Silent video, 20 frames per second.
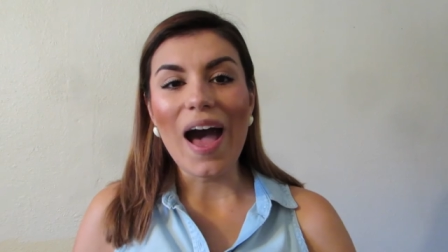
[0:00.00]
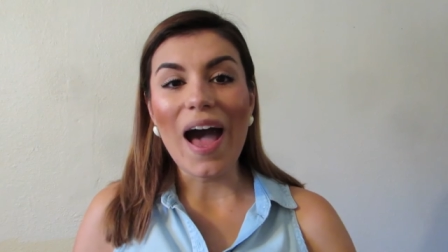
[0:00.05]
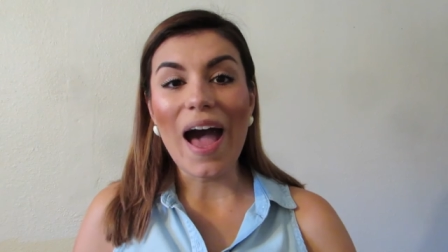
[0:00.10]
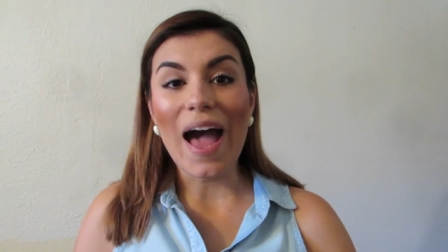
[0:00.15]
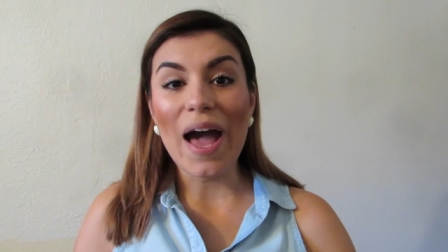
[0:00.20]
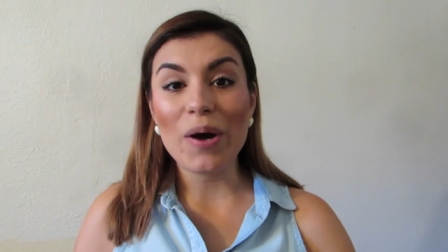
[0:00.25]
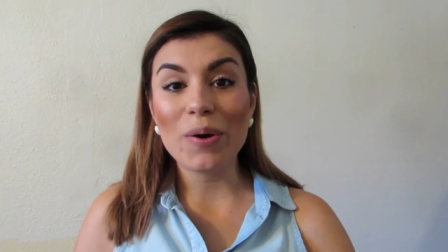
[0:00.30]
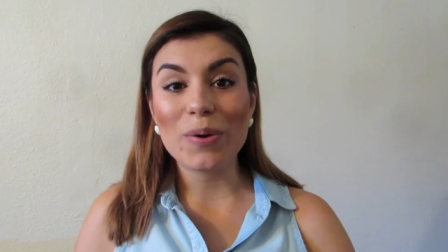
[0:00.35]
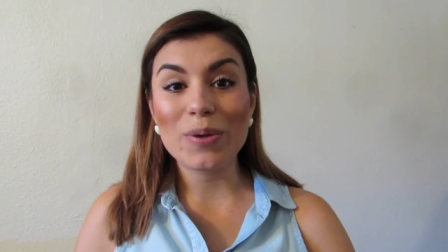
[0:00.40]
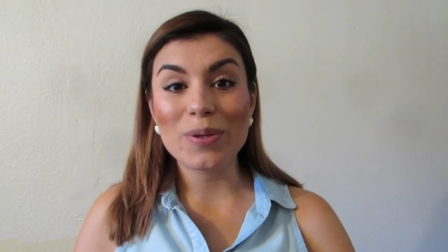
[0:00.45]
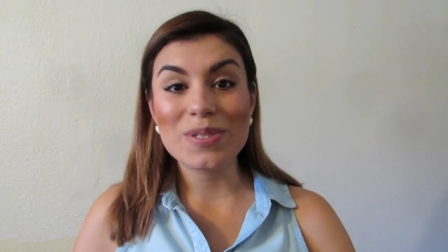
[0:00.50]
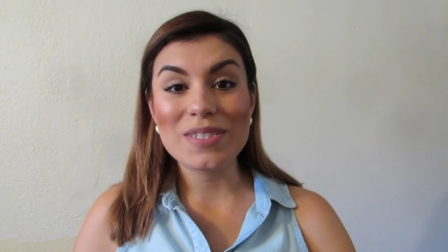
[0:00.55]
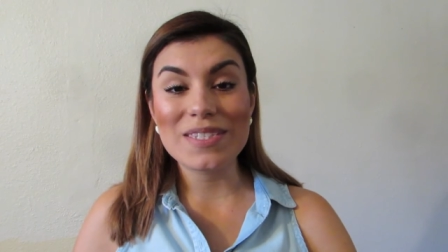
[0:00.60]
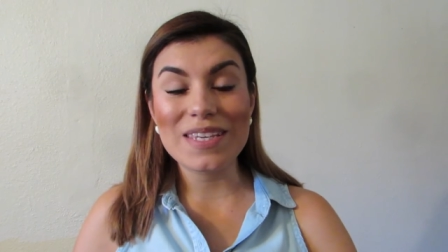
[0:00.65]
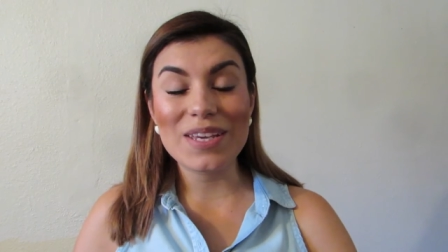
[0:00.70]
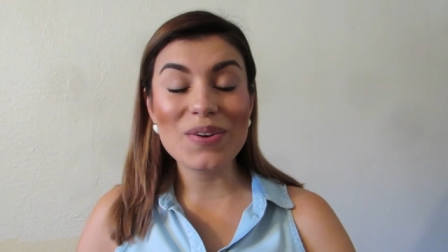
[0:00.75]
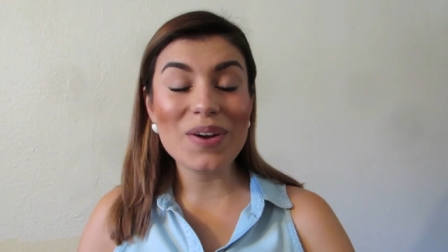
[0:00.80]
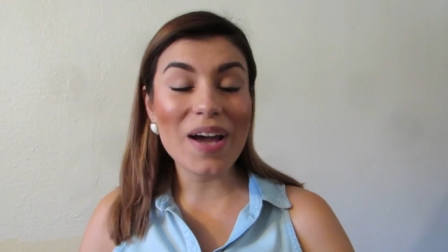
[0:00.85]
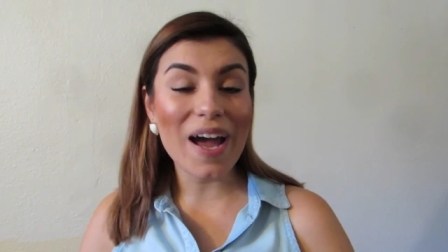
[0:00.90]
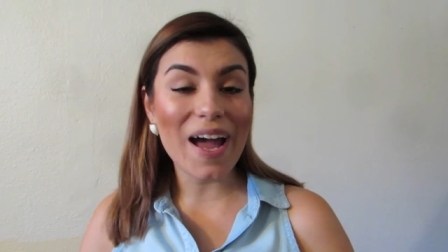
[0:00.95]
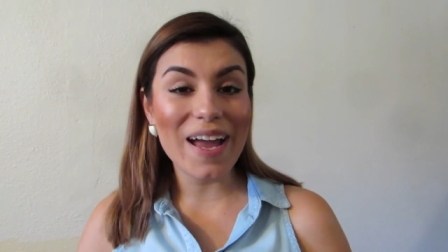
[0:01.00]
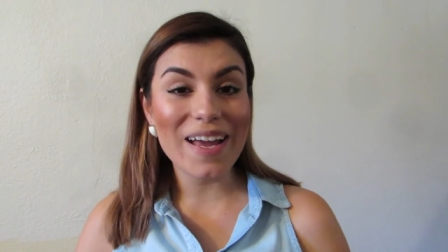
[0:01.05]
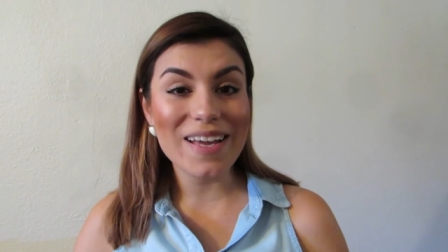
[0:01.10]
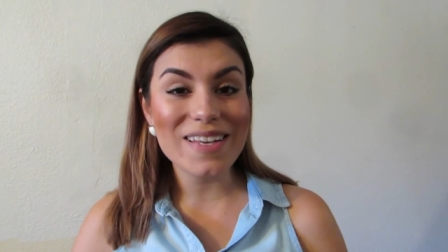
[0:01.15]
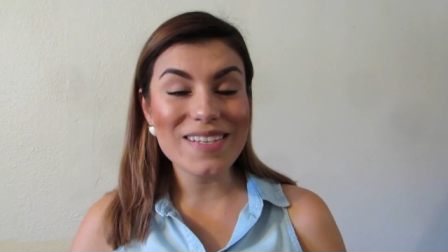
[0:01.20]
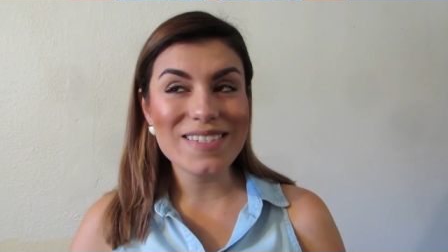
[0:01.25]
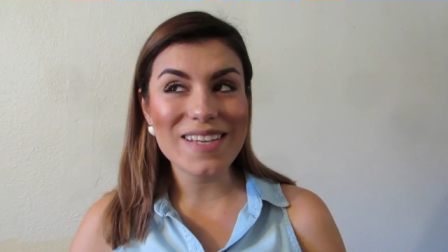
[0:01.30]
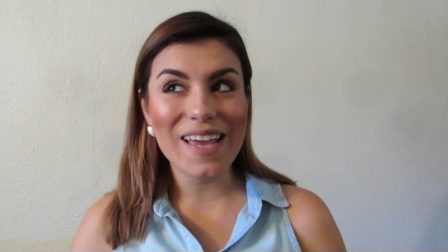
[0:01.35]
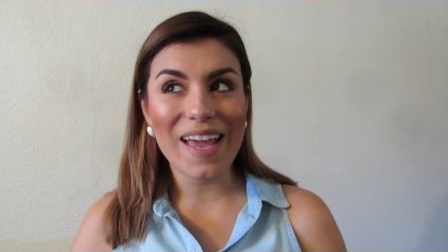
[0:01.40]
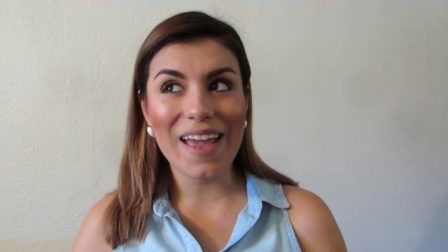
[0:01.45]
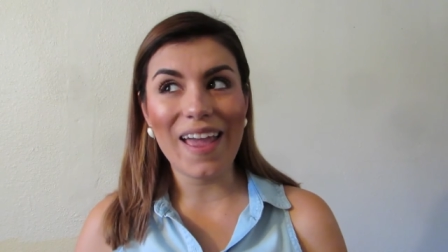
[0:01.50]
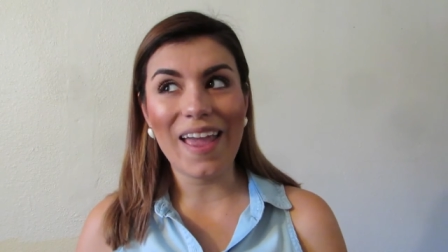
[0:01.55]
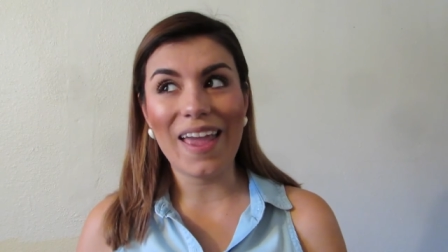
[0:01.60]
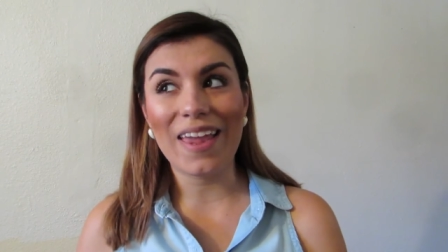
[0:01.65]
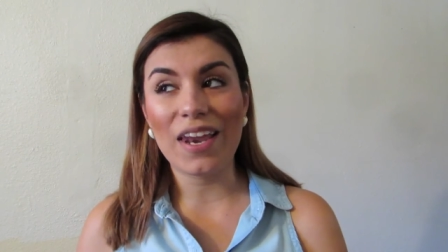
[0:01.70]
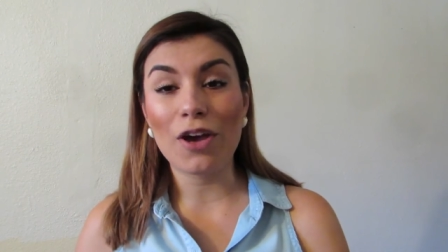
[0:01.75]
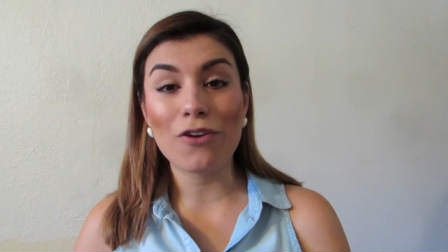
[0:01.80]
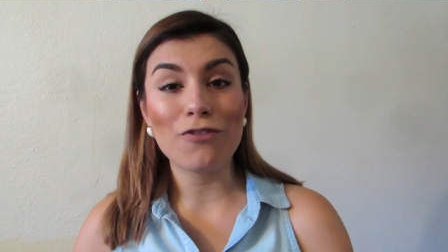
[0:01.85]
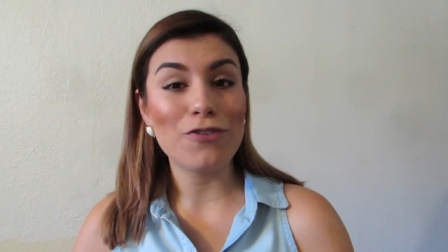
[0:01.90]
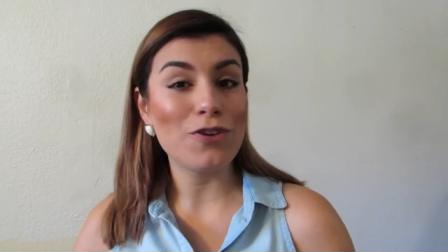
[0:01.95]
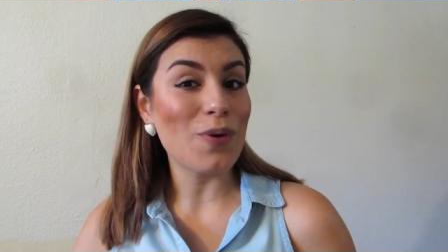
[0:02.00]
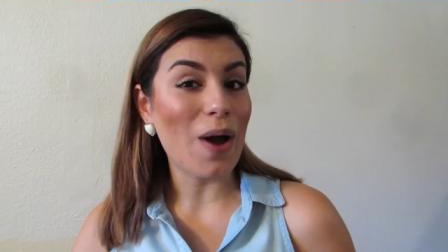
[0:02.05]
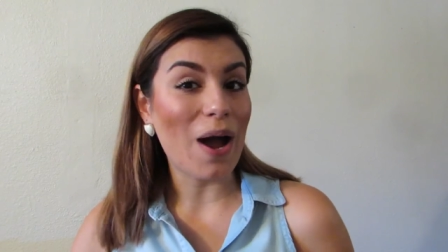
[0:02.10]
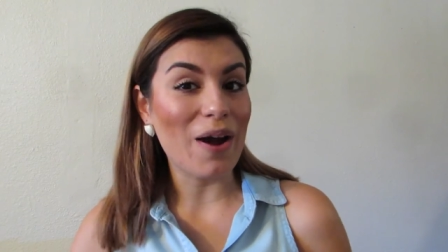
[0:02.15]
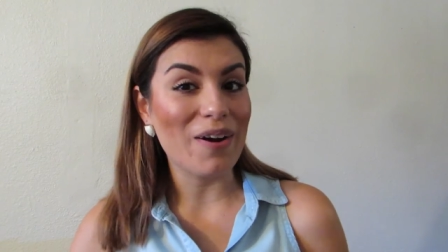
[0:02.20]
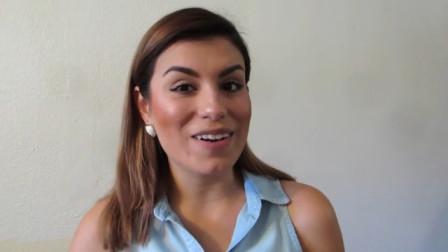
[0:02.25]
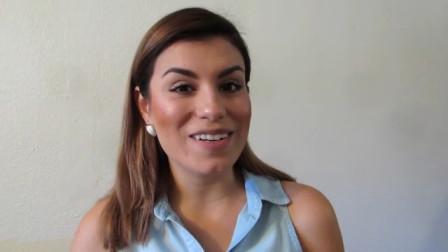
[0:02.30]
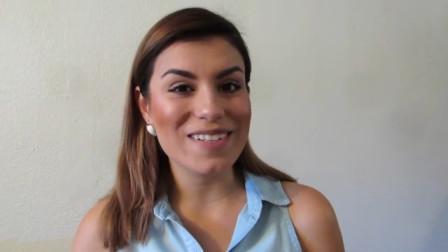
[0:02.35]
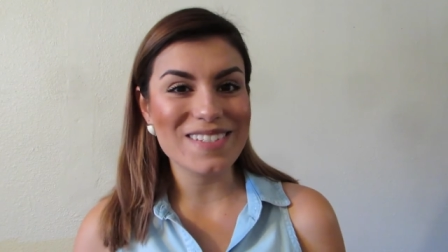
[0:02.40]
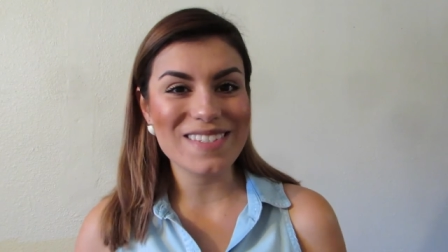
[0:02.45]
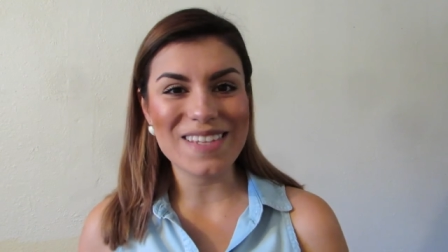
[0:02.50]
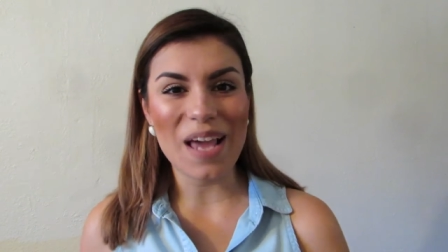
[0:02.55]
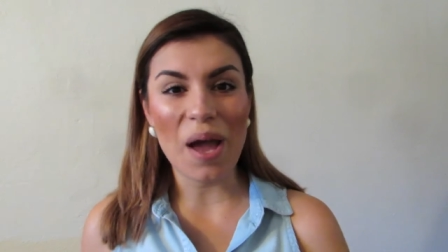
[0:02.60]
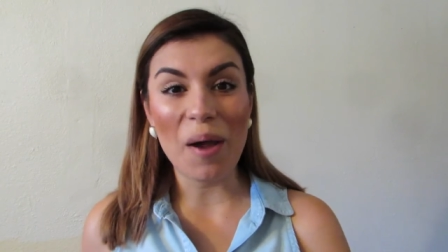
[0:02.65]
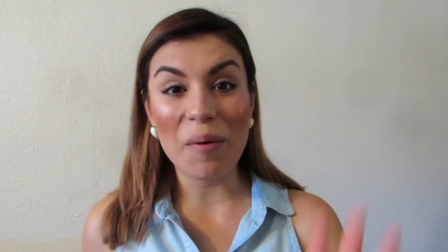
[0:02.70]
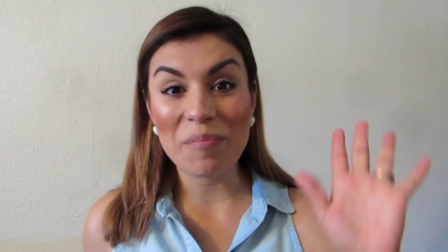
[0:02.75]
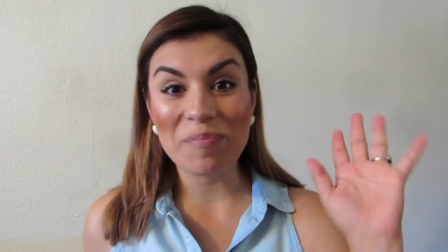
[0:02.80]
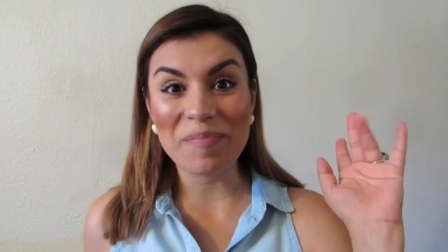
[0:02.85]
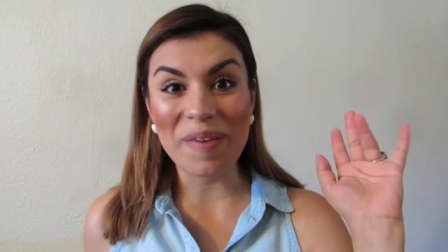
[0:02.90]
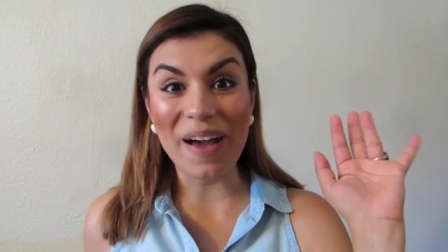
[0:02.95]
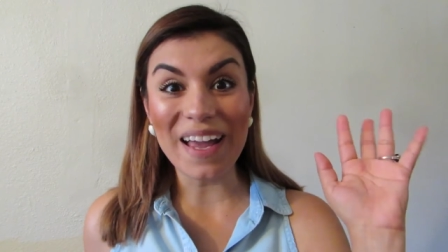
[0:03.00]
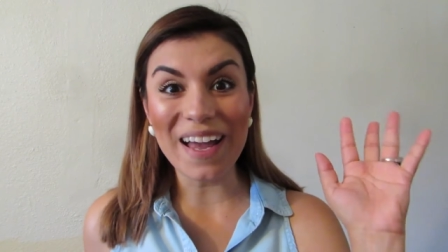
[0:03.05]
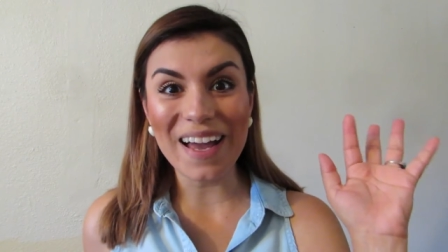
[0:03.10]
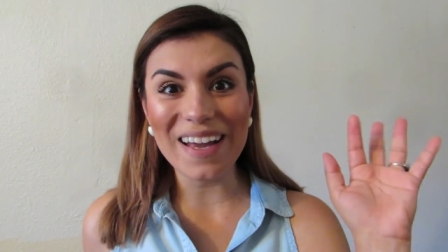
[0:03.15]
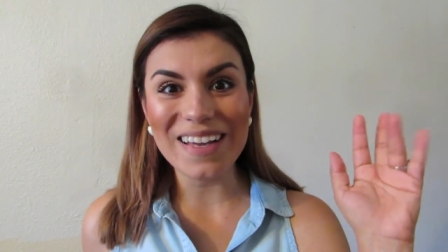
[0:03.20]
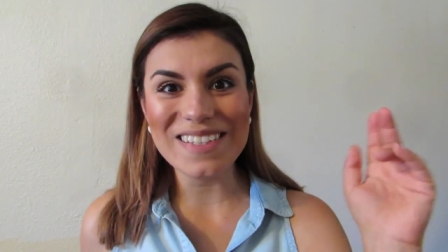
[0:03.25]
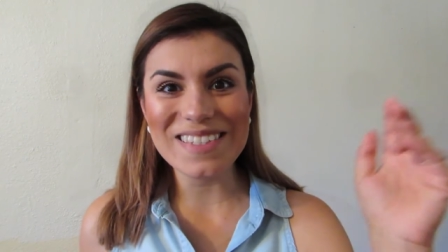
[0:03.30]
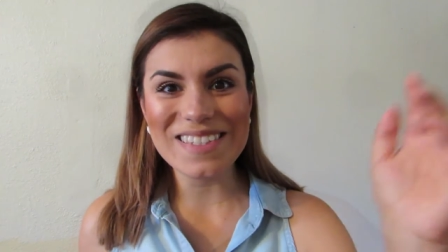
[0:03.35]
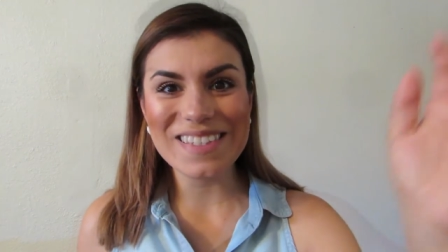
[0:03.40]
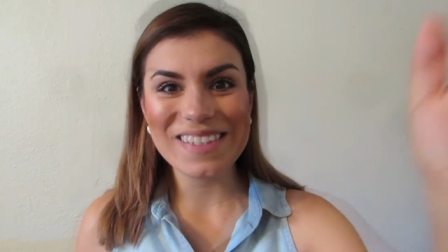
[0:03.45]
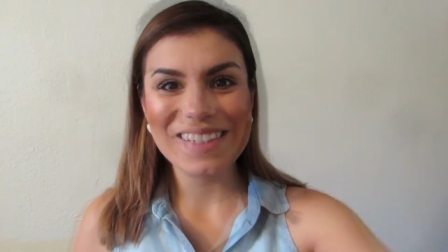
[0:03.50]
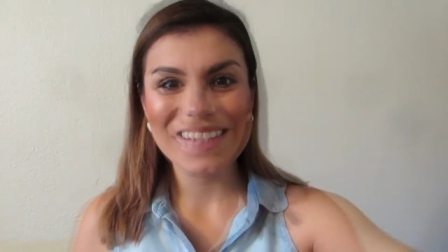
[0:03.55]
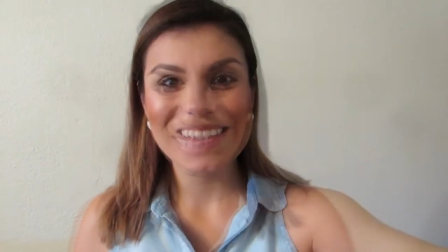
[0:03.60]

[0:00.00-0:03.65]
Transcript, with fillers: I will see you guys in a few hours um, bye guys